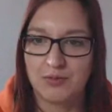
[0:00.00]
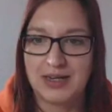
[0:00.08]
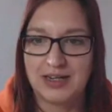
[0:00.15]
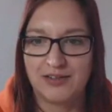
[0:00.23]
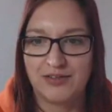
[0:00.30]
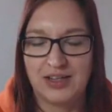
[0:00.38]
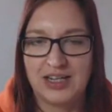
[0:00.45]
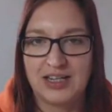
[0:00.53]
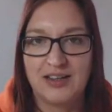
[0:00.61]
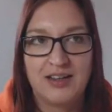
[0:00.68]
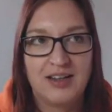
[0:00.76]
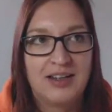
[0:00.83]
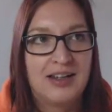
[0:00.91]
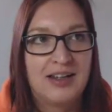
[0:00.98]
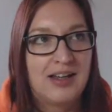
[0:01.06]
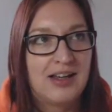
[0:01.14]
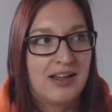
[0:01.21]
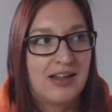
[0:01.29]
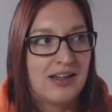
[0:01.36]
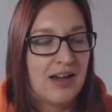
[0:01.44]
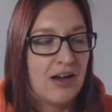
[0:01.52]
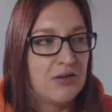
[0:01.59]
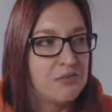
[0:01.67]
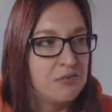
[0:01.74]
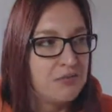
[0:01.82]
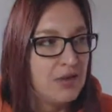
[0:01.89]
your benefit.
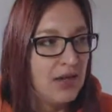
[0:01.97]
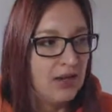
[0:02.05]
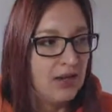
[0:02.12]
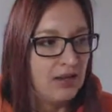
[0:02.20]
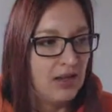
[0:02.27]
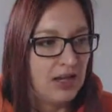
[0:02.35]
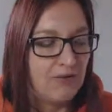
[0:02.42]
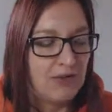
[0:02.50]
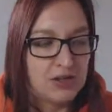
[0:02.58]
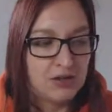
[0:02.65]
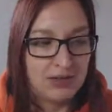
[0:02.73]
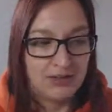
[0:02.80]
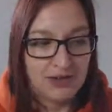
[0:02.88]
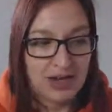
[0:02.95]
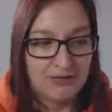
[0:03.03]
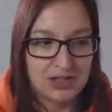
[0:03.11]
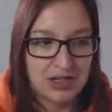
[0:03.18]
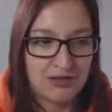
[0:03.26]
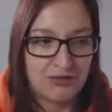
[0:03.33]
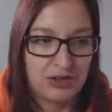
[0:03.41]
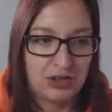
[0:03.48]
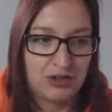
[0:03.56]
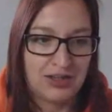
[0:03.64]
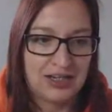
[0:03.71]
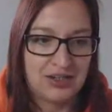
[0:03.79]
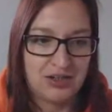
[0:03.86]
Um, if they're doing the V A T return for
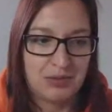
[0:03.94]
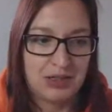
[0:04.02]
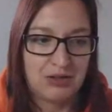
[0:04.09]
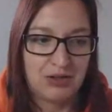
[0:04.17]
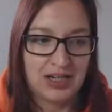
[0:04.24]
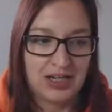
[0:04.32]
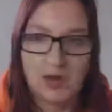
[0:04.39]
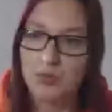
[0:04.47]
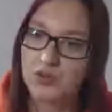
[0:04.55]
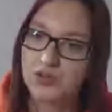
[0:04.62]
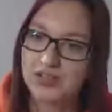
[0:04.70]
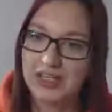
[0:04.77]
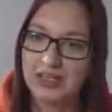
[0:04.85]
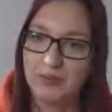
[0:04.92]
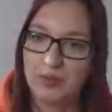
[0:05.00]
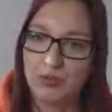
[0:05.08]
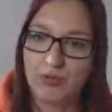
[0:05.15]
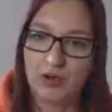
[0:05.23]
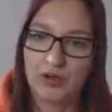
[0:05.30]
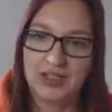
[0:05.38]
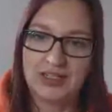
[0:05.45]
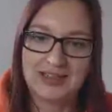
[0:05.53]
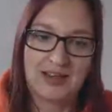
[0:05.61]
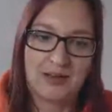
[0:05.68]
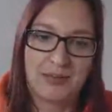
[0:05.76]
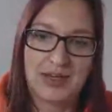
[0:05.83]
you, they should be looking at what scheme you're on. Is
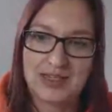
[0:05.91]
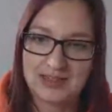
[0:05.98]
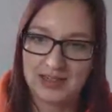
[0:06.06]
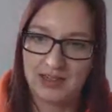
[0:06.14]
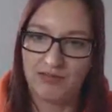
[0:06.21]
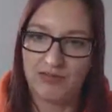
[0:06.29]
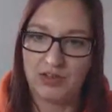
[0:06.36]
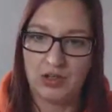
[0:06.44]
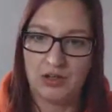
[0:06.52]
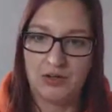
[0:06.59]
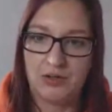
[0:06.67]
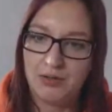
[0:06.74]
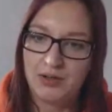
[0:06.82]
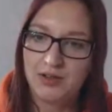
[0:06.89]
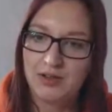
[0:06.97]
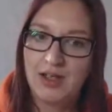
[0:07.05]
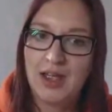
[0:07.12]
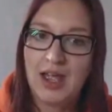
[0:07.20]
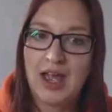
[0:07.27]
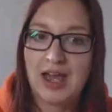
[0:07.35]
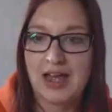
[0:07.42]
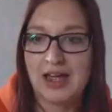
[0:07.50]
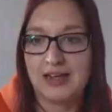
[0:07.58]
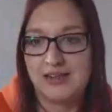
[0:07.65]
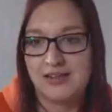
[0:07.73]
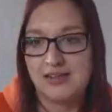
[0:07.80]
that the best scheme for you?
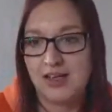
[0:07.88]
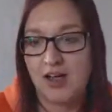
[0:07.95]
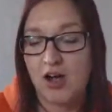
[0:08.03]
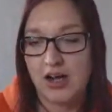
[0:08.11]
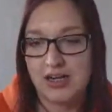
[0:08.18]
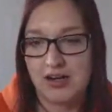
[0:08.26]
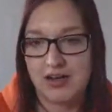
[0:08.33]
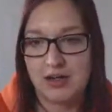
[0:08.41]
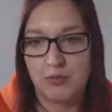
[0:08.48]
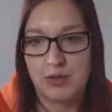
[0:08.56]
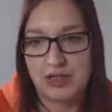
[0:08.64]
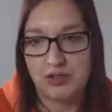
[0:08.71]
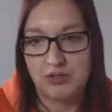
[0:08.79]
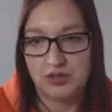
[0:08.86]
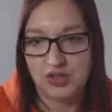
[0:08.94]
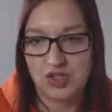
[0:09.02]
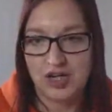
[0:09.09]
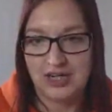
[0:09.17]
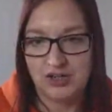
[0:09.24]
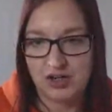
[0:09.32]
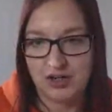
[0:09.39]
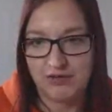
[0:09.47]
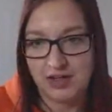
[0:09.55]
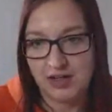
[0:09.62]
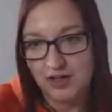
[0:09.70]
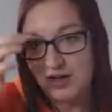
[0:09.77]
And highlighting when you should change
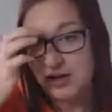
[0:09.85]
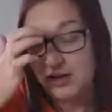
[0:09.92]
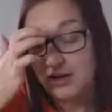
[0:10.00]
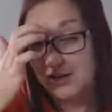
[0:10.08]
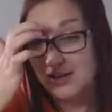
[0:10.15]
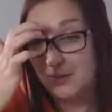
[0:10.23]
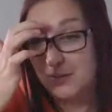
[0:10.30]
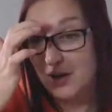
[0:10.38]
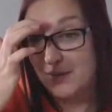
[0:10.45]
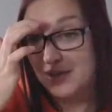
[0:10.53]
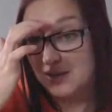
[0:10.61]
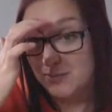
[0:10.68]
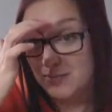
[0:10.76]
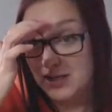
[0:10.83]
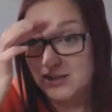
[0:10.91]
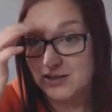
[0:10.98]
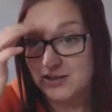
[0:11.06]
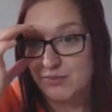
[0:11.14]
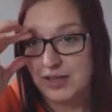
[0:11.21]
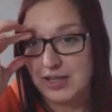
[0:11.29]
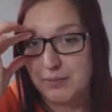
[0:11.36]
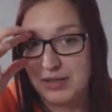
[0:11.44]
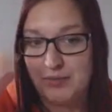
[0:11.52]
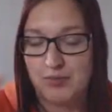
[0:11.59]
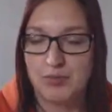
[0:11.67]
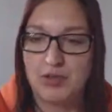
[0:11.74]
over, because sometimes it's missed when they
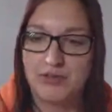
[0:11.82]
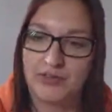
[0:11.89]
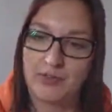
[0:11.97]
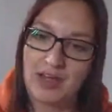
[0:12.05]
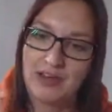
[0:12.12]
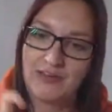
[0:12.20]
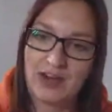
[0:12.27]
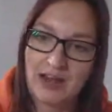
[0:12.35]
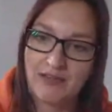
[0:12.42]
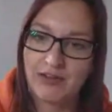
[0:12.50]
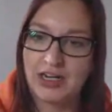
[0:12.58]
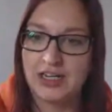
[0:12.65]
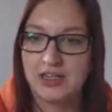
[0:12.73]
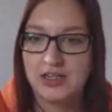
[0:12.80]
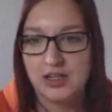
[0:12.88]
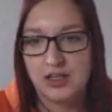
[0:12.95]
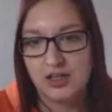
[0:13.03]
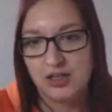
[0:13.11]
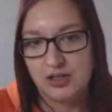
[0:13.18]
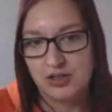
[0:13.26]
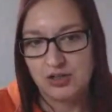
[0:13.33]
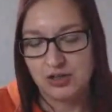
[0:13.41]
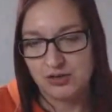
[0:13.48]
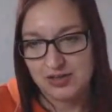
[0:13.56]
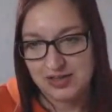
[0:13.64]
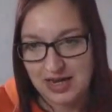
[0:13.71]
people move from like flat rate
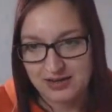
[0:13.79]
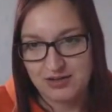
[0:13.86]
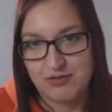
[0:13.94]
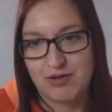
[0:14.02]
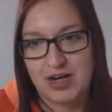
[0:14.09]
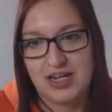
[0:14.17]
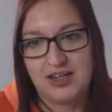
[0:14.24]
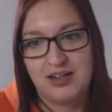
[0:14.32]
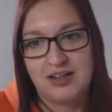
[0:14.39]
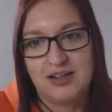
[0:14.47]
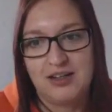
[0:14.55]
to standard rate.